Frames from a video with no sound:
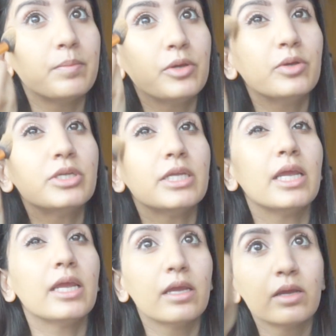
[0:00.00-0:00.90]

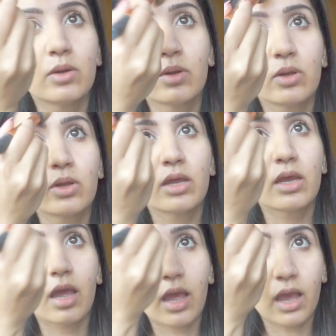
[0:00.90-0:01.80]
Beauty,
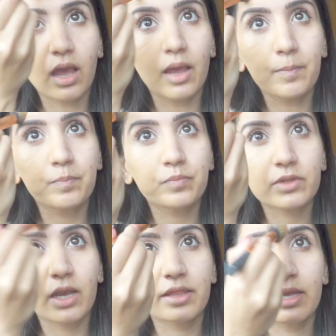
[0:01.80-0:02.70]

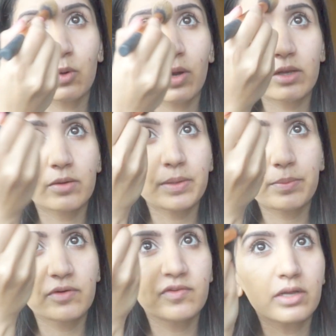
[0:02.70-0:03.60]
I think quite a lot of
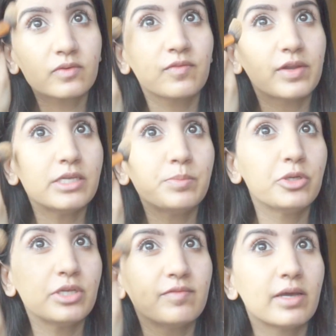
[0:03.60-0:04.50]
people have asked for Fenty
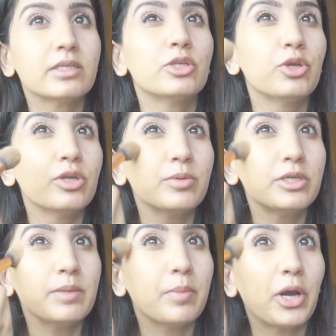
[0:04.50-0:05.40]
Beauty versus Huda
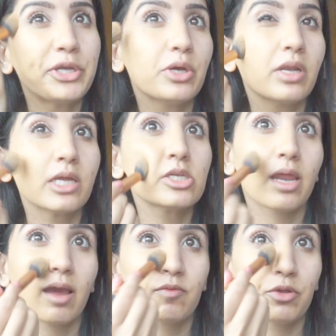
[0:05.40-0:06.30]
Beauty, but I don't
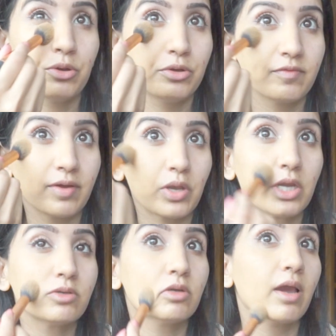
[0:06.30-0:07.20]
actually have the Huda
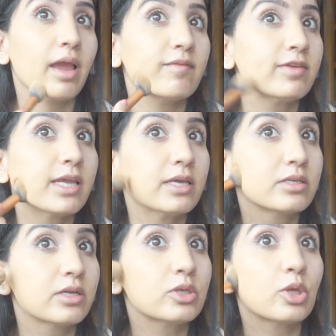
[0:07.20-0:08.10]
foundation. I have a
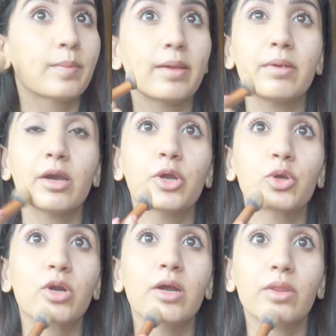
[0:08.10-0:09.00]
tester, so maybe I
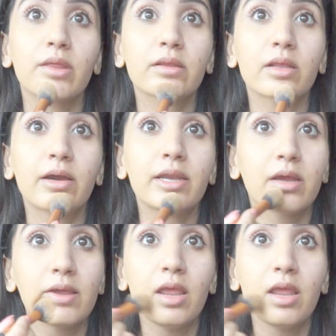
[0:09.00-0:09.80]
could try it on that side.